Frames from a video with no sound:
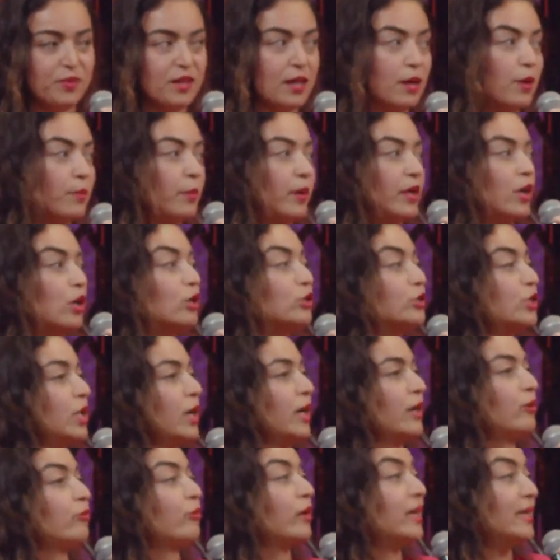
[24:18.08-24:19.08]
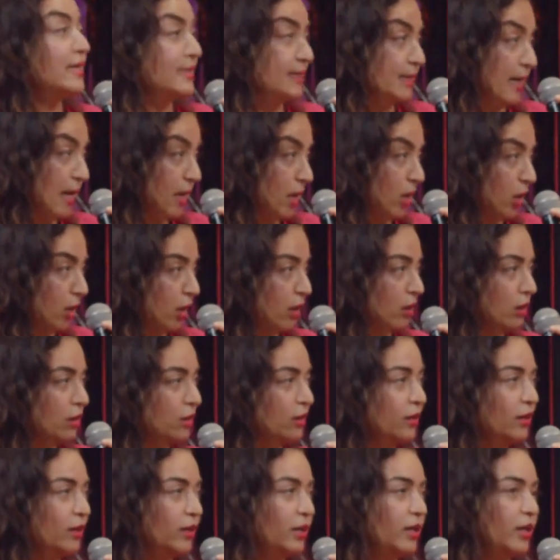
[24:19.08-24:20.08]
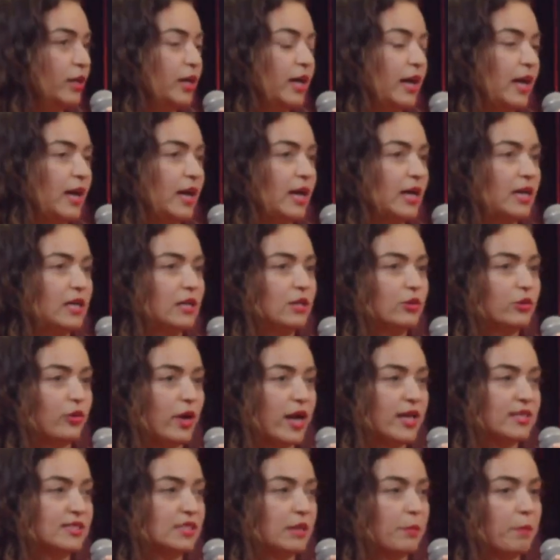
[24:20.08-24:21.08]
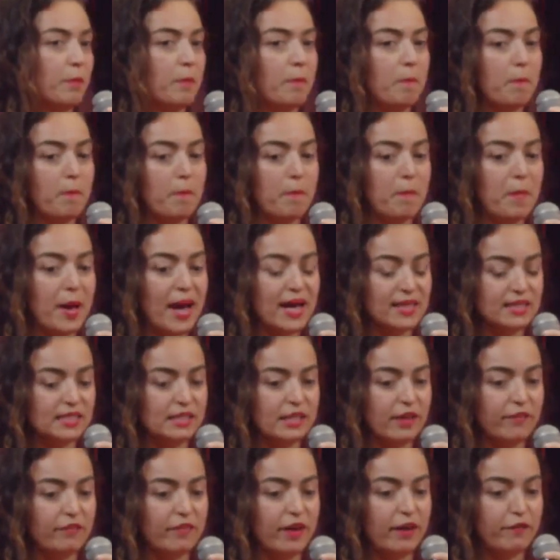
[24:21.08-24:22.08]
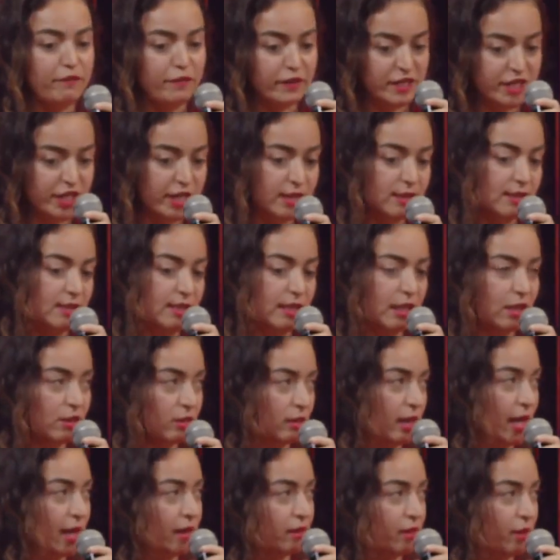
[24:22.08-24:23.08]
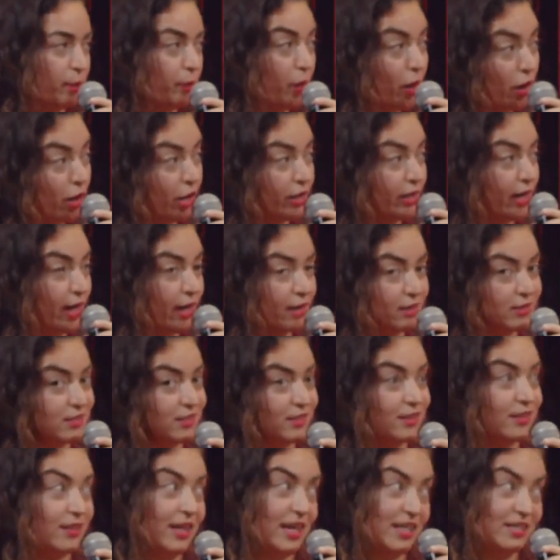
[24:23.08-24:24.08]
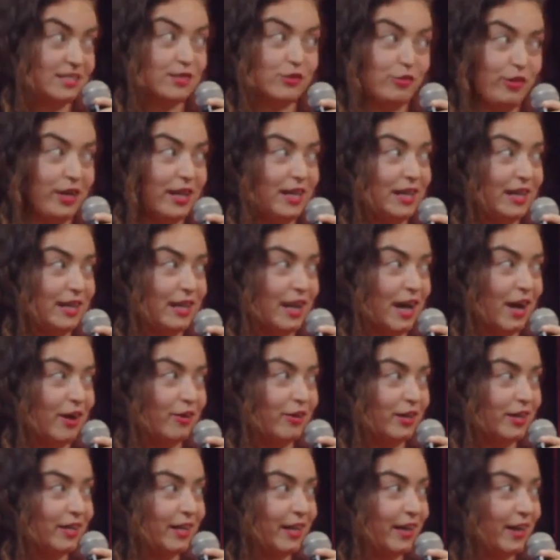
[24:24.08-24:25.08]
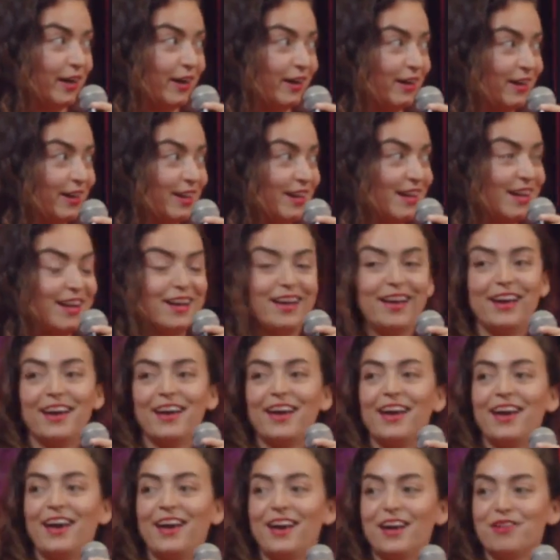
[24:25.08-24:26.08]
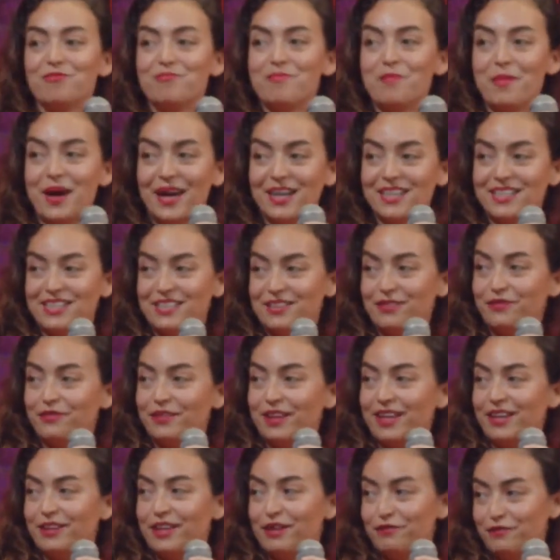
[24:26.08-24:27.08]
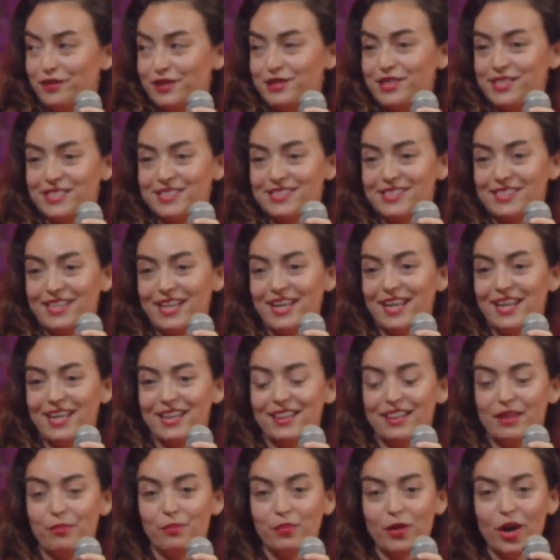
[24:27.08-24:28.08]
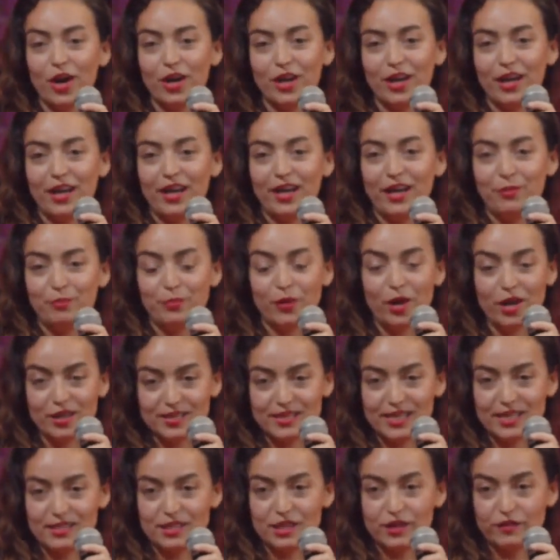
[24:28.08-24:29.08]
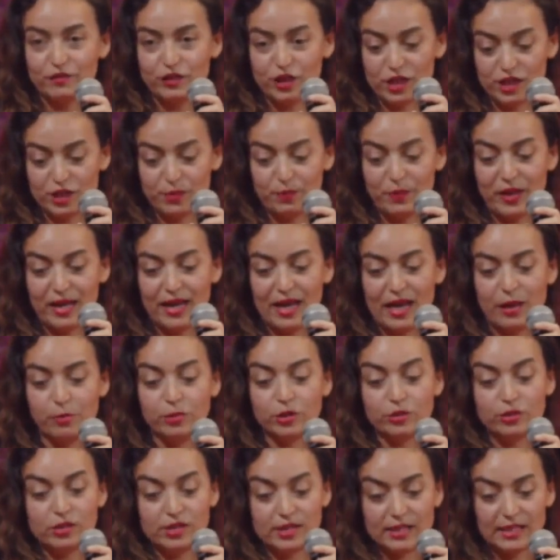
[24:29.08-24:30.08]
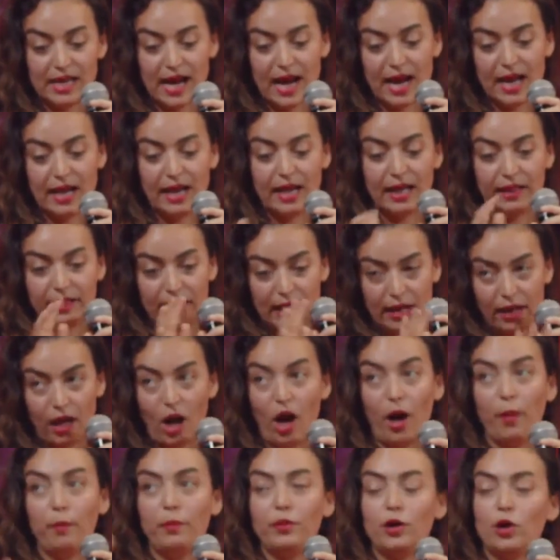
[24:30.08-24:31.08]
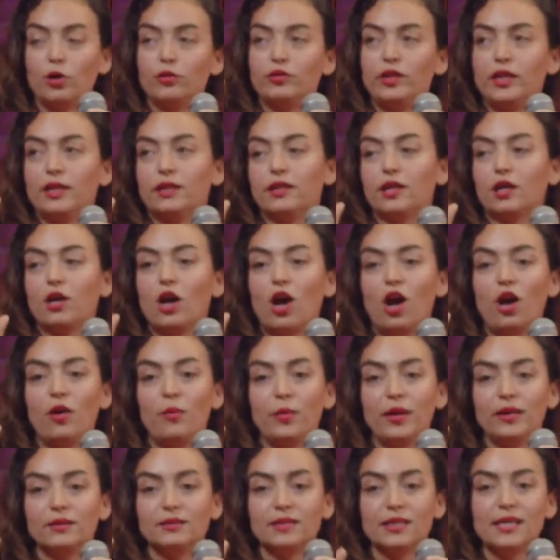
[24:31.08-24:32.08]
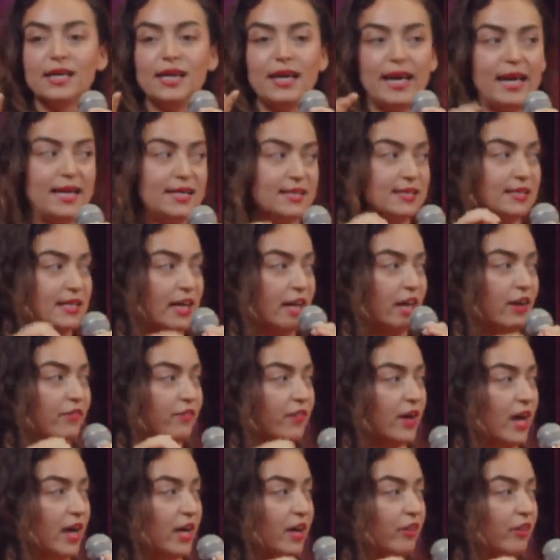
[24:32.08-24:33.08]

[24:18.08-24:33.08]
But also a reseller. It creates a massive efficiency, connect the products. It's really loud in here. Massive efficiency in the process of just being able to scan it and uploading the garment instead of kind of